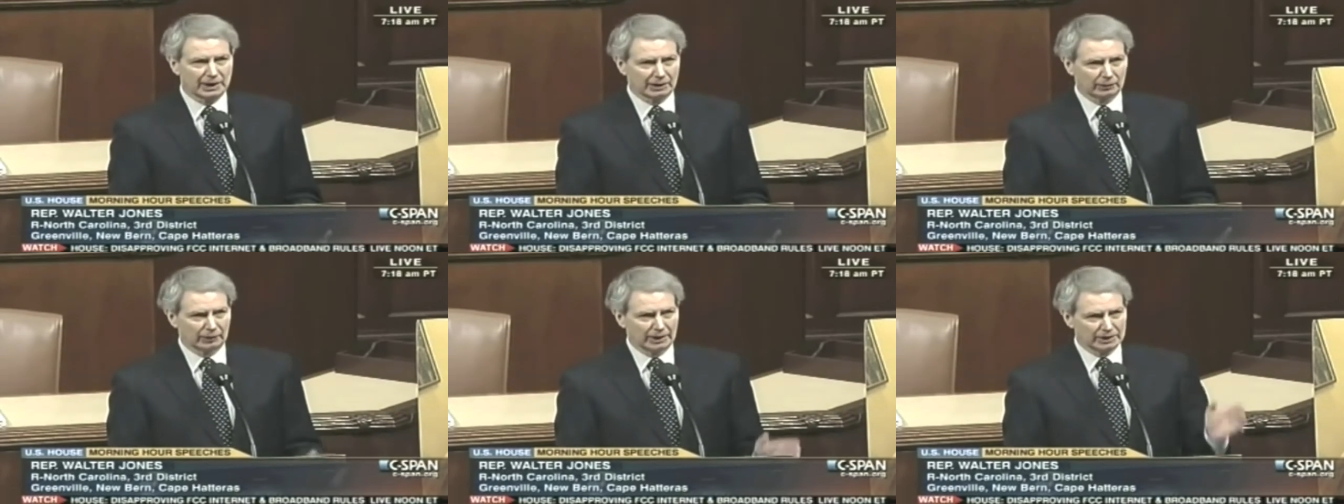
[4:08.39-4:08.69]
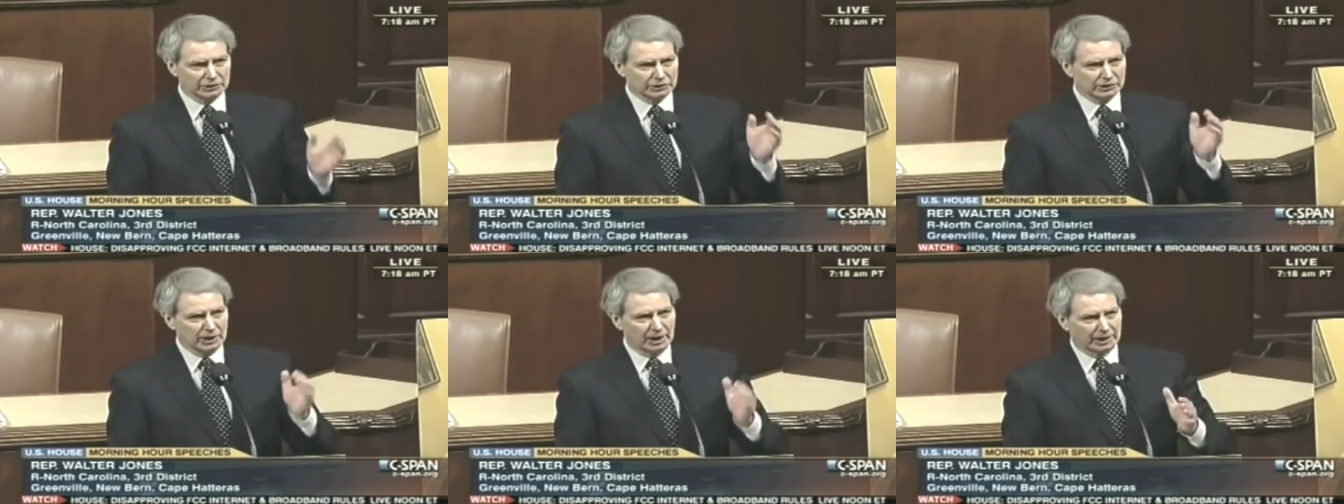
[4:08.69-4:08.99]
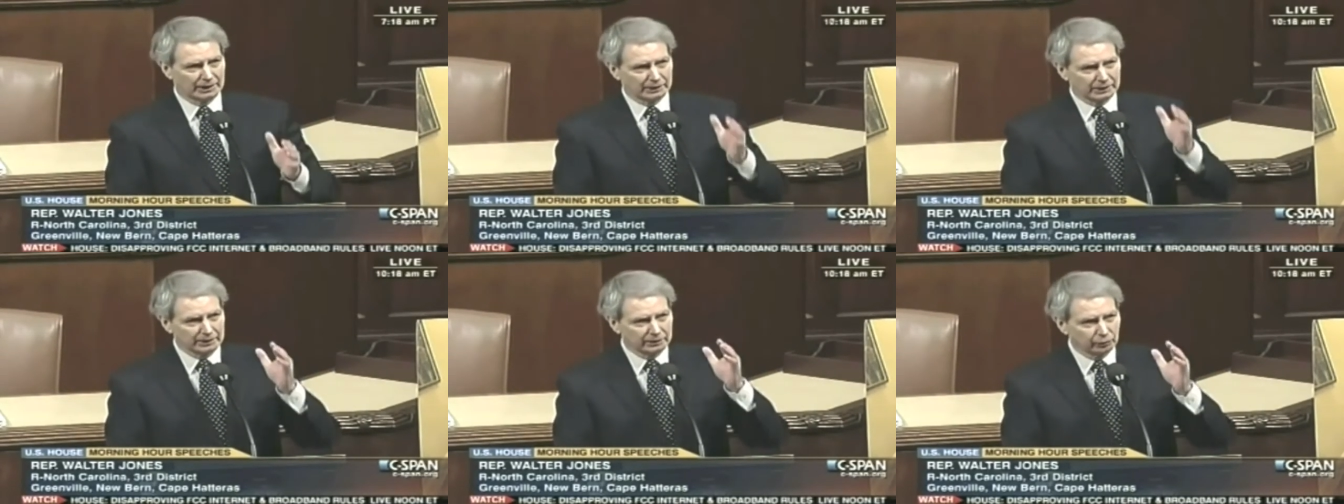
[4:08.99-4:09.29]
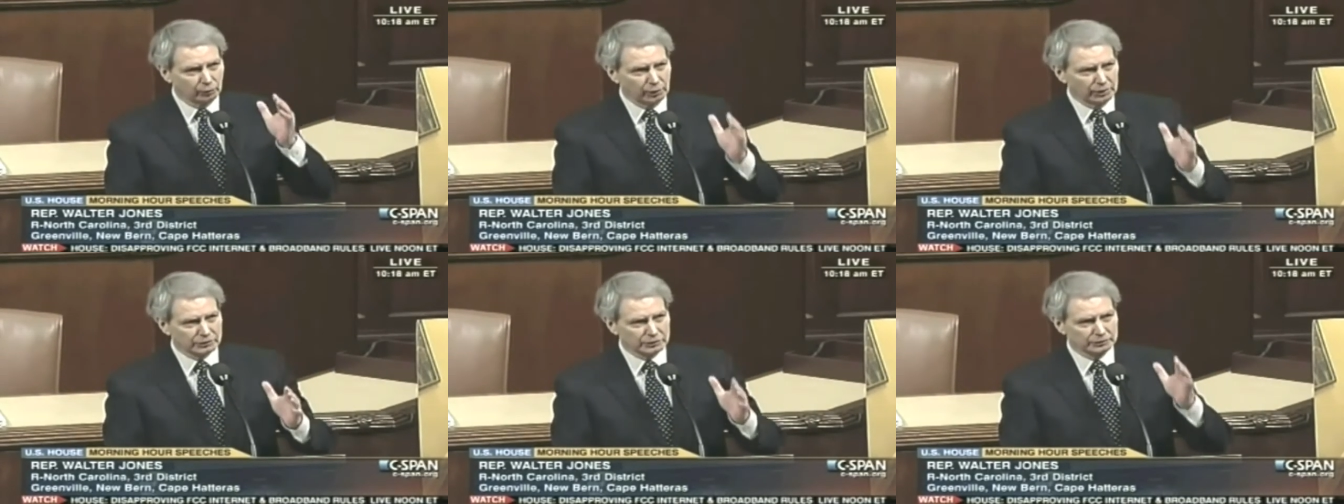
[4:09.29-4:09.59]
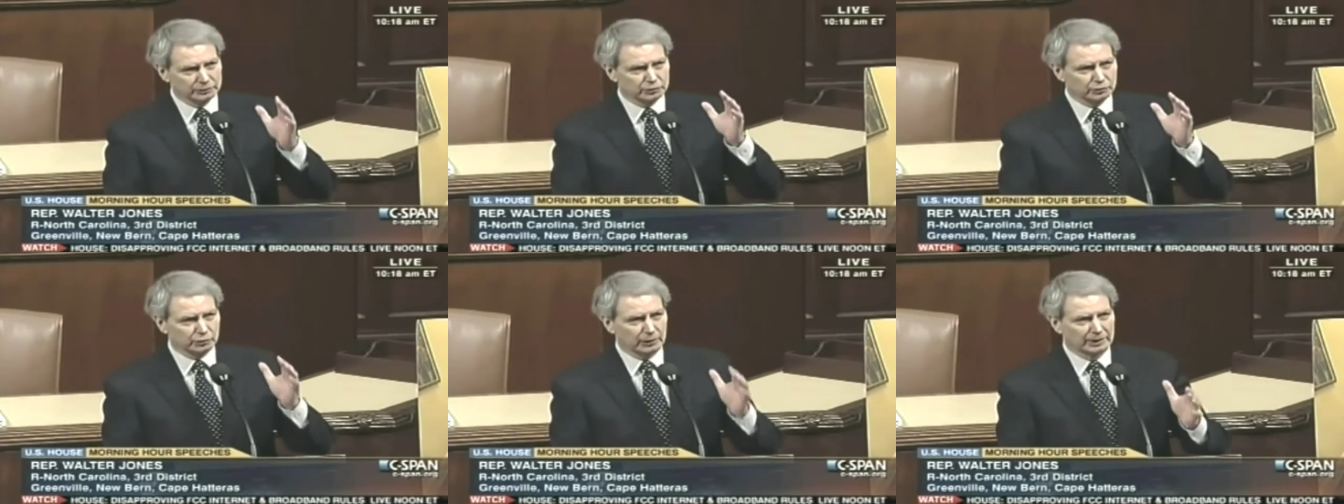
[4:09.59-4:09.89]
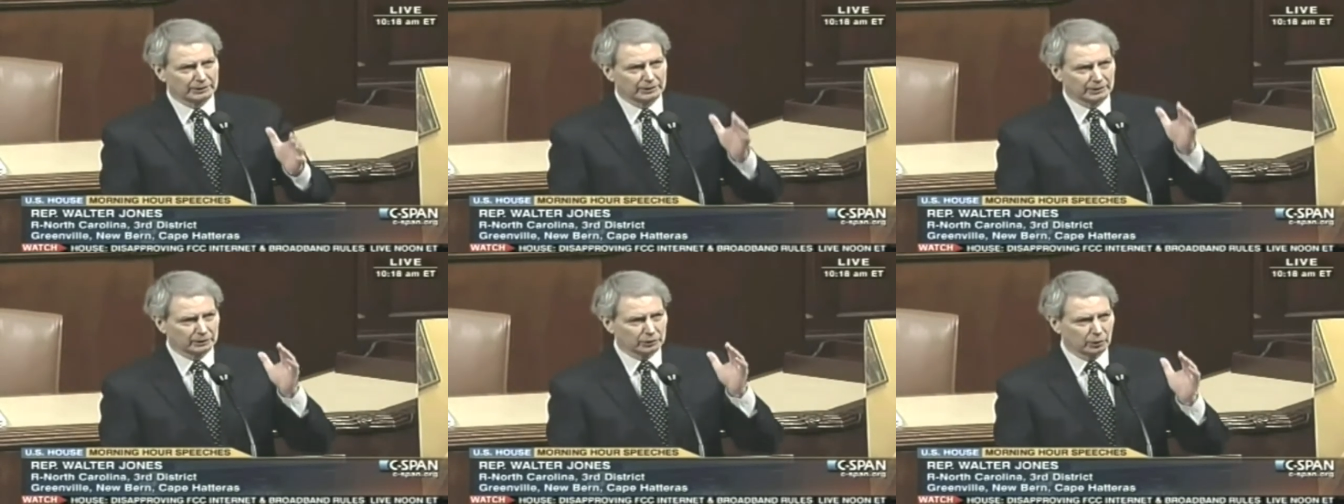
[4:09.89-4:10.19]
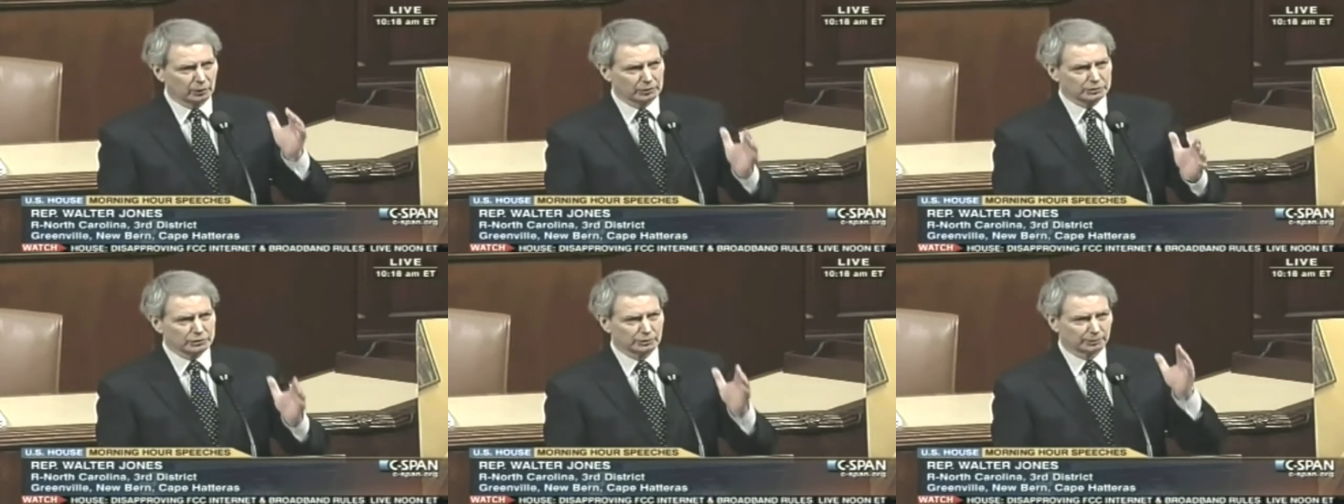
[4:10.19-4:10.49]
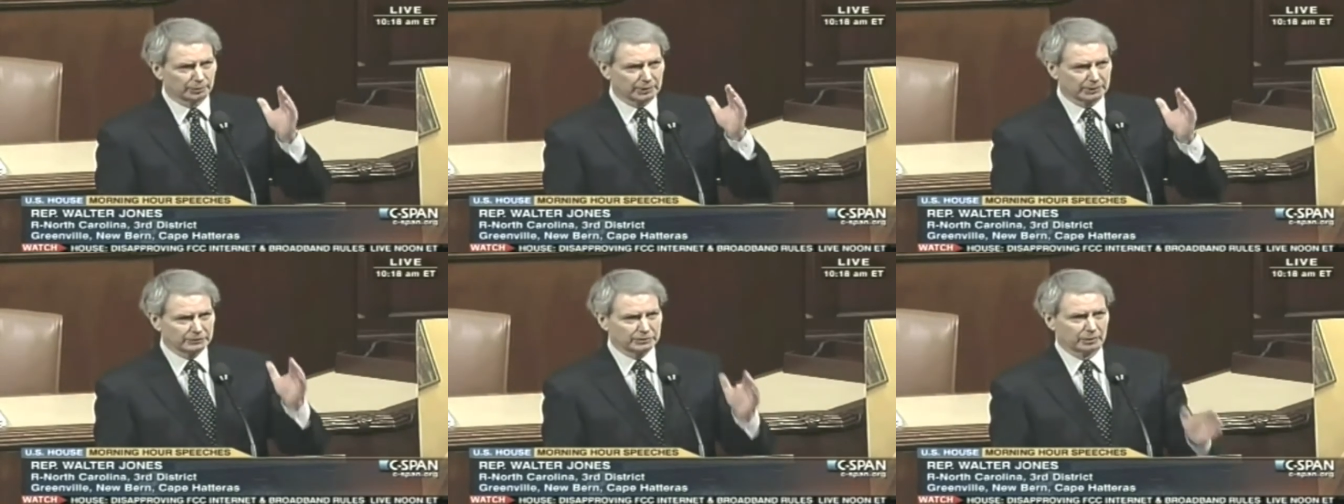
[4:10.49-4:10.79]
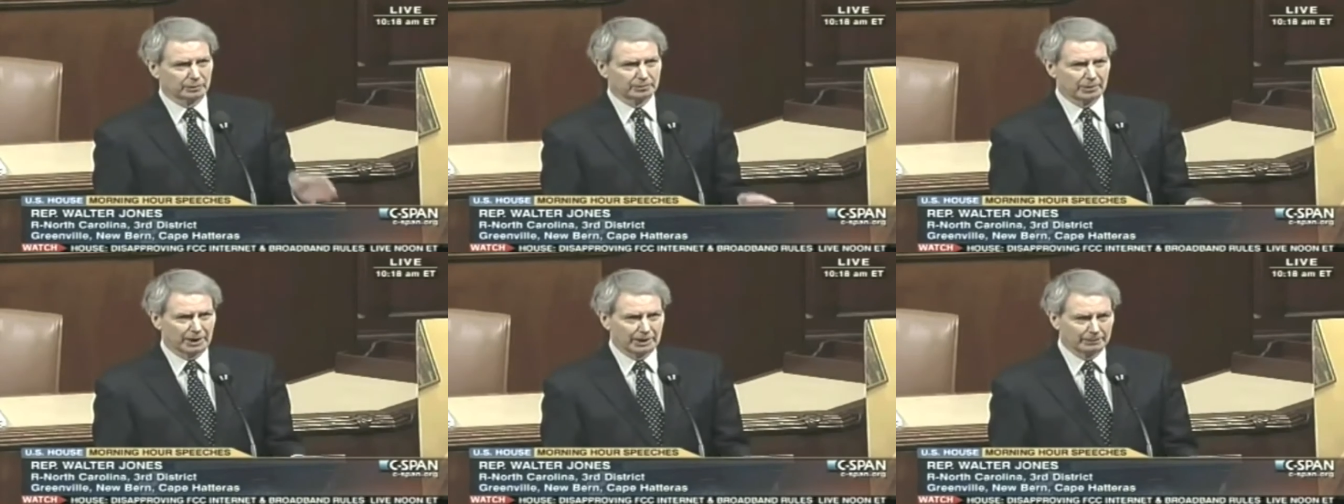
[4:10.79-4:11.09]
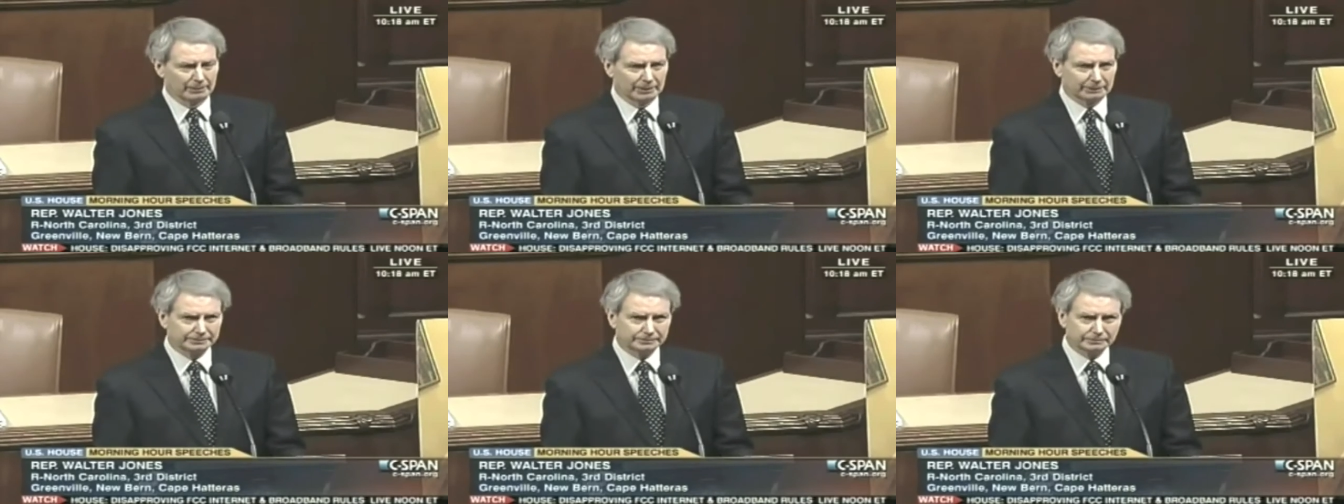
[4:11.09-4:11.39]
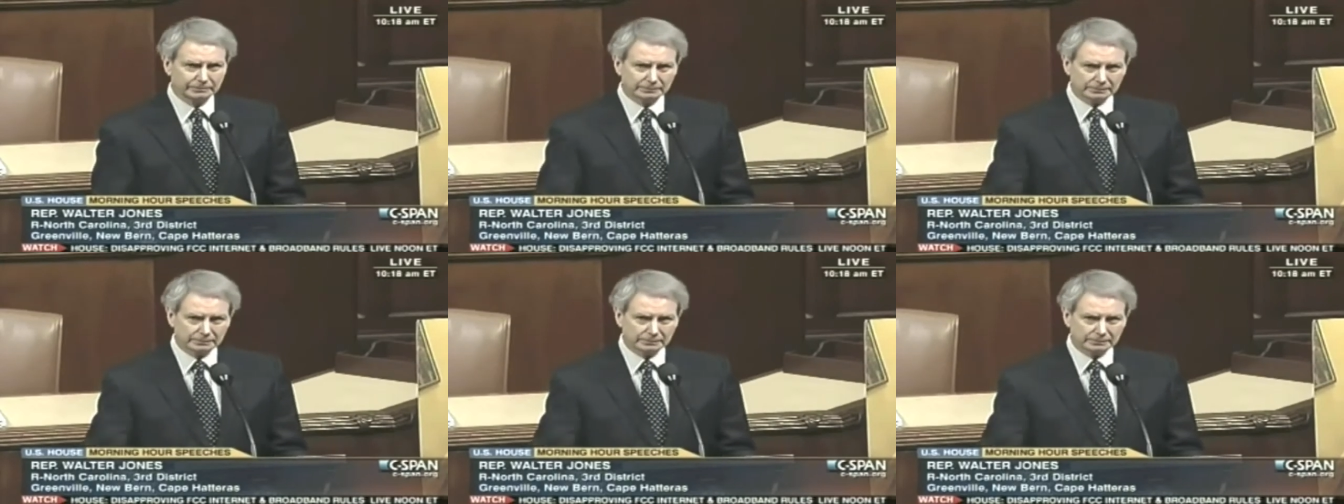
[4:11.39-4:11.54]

I will ask God to give wisdom, strength, and courage to President Obama